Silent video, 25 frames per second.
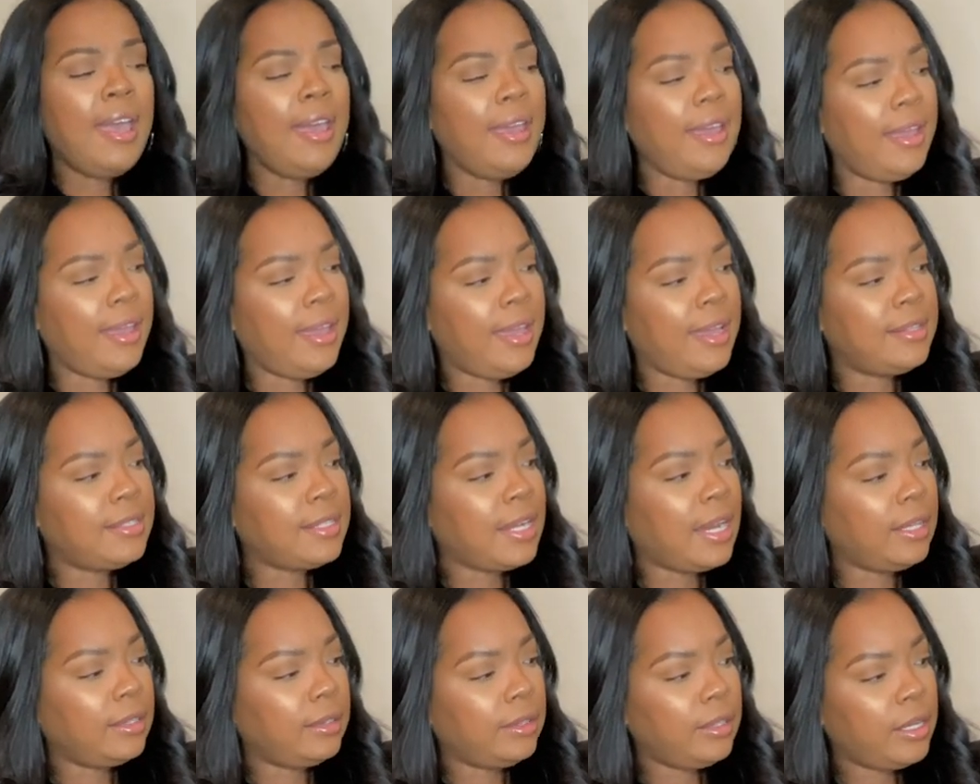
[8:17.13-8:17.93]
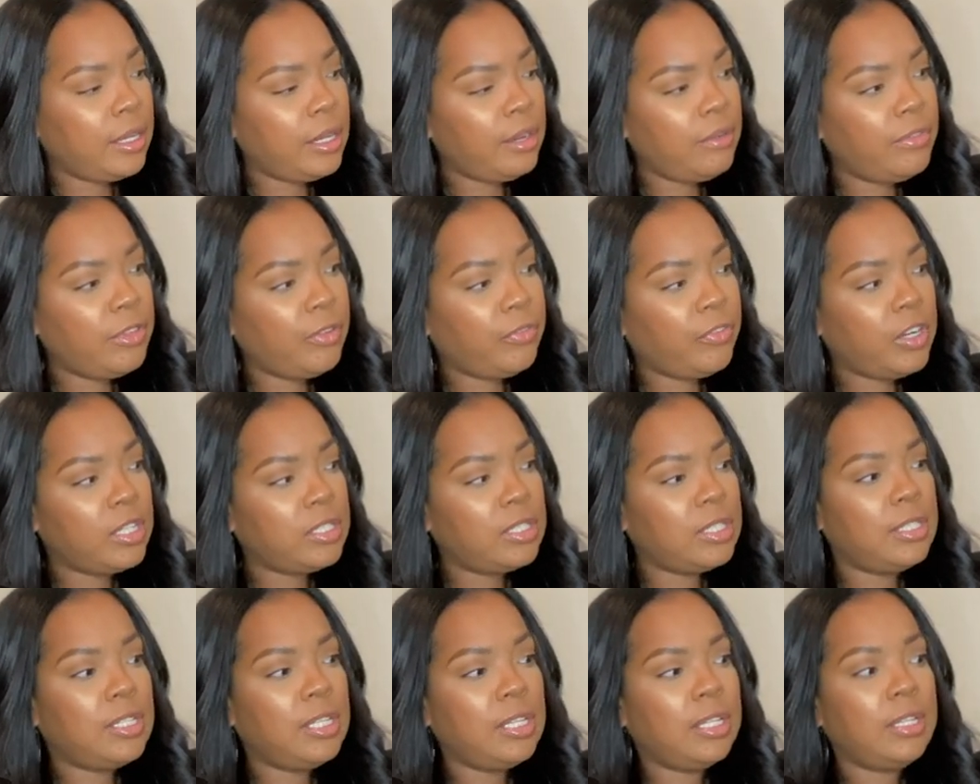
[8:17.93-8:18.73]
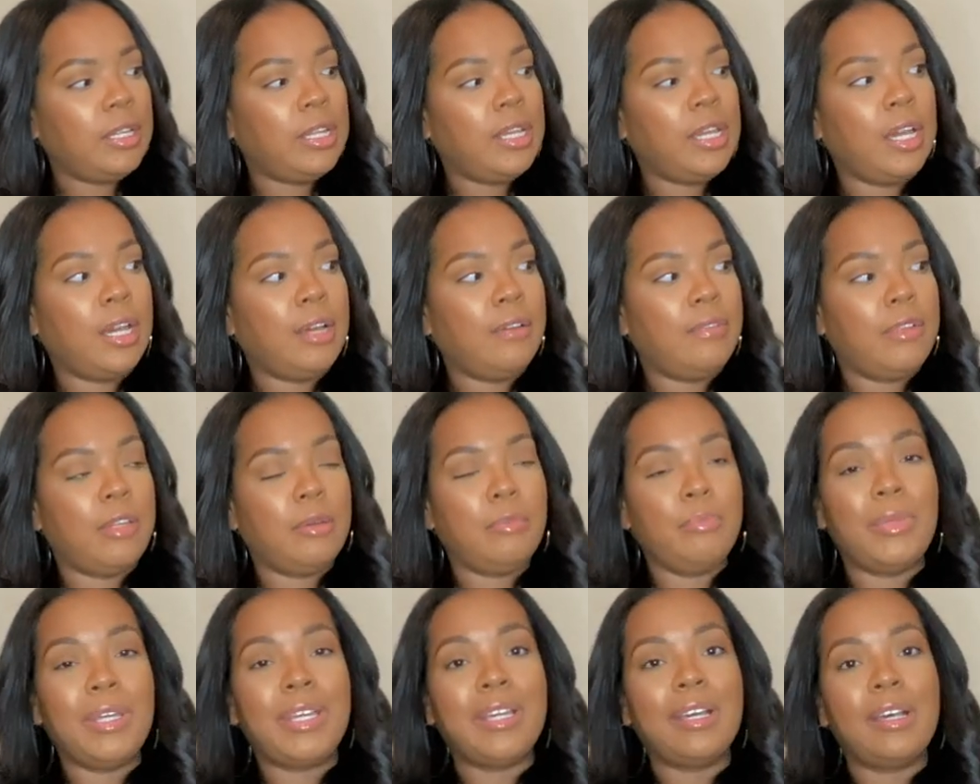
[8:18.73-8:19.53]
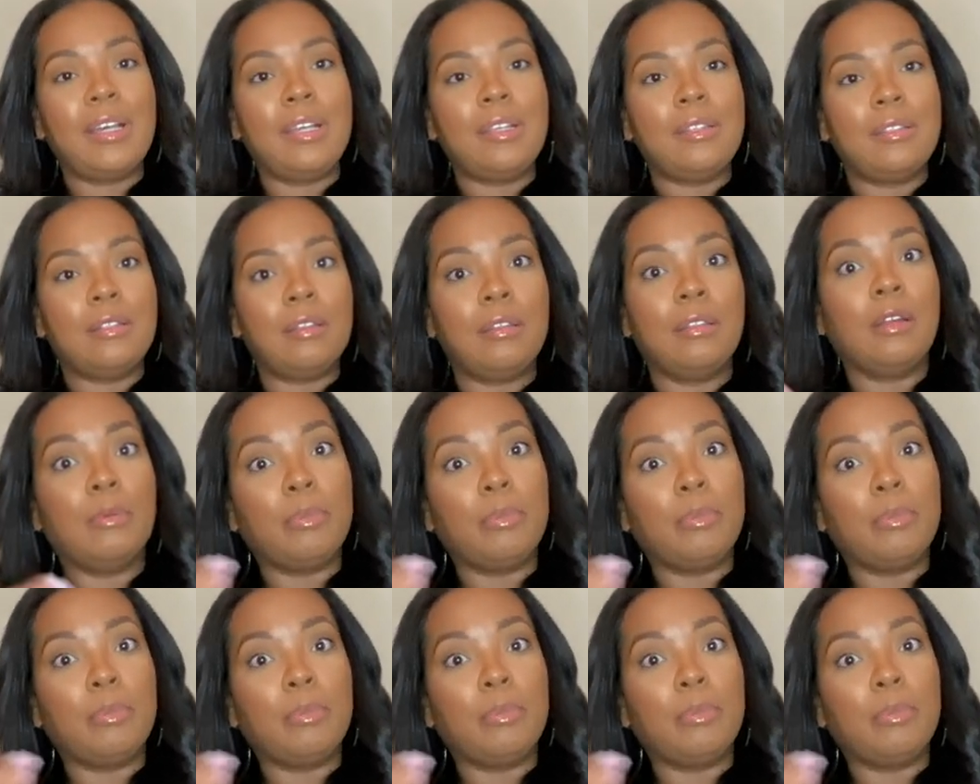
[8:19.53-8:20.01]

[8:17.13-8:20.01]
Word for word: And I love the versatility of them because they're